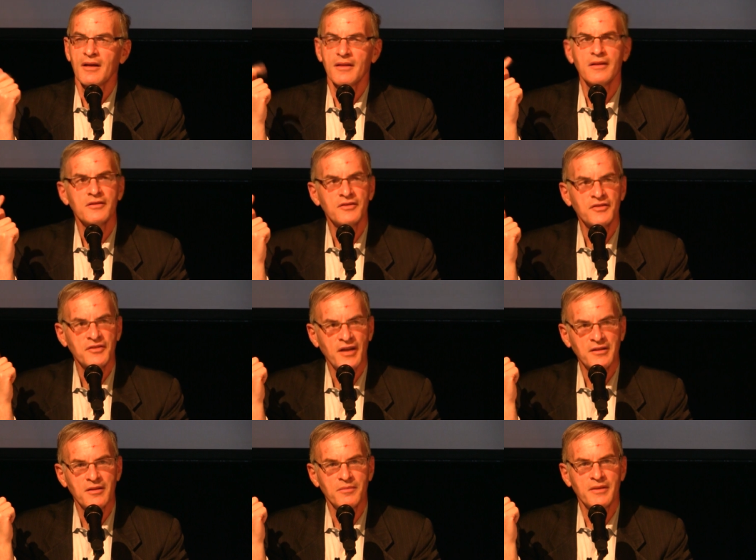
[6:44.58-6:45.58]
The
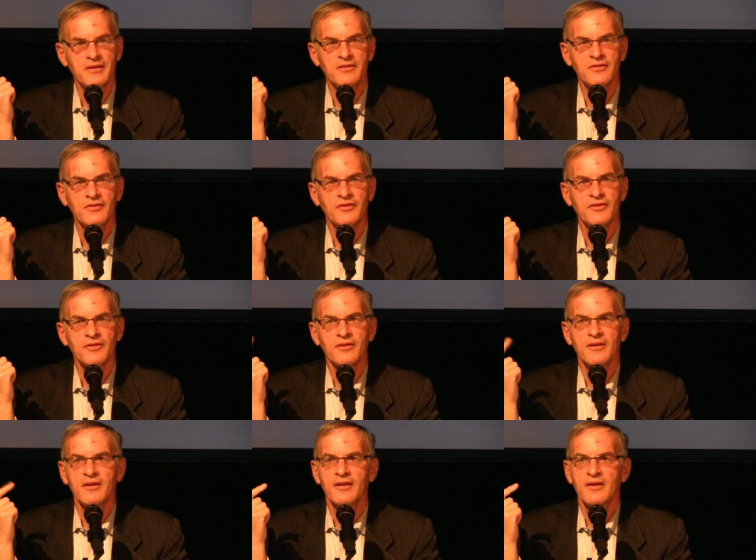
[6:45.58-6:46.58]
settlements,